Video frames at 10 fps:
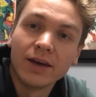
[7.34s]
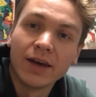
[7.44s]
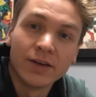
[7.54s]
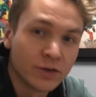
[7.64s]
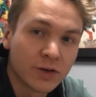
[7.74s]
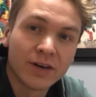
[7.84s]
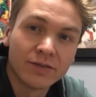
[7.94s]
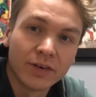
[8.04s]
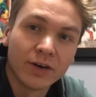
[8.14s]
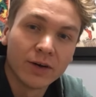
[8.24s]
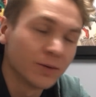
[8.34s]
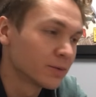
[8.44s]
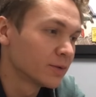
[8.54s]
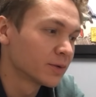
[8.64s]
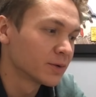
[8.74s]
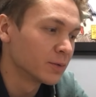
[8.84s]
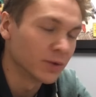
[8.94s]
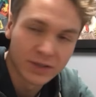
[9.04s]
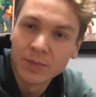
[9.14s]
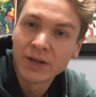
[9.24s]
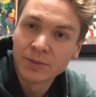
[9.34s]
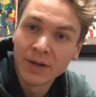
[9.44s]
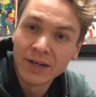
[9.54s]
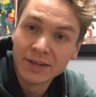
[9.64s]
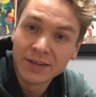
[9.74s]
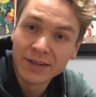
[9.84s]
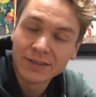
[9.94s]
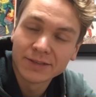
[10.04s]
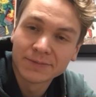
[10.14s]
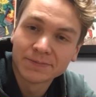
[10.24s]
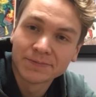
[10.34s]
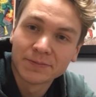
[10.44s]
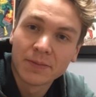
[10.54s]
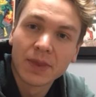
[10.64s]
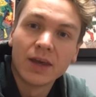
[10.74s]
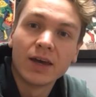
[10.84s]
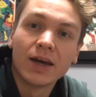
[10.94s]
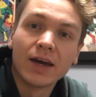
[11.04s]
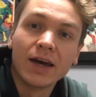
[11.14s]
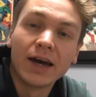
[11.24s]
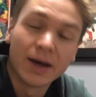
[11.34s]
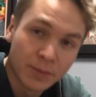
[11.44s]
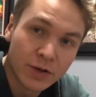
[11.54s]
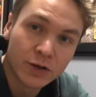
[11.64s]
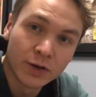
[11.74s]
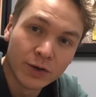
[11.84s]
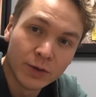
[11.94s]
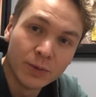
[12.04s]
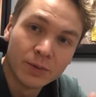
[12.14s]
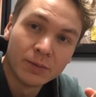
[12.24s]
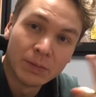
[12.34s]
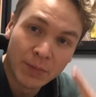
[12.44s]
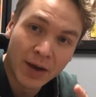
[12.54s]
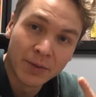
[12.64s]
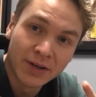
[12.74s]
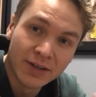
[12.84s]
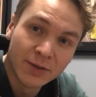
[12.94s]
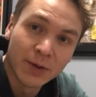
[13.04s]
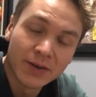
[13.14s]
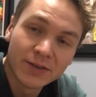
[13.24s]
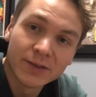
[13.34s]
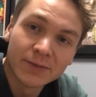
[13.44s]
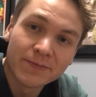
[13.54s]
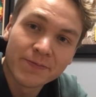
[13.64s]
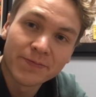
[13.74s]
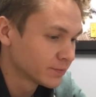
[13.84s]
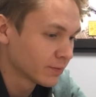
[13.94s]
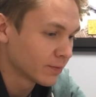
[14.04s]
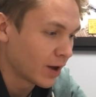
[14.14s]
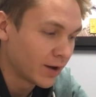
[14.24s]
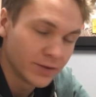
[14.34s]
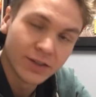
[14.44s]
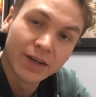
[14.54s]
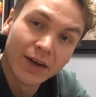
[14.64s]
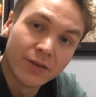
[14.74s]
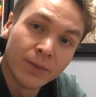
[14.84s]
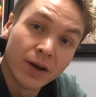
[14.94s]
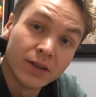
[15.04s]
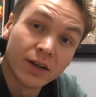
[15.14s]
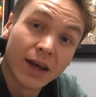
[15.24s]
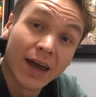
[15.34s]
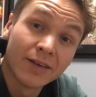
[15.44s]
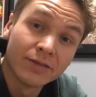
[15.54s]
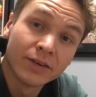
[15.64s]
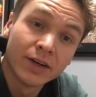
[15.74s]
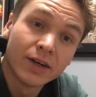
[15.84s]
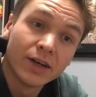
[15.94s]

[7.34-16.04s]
and you're trying to figure out what's the best way to heal this. I'm going to show you my way to do this. Obviously everybody's going to have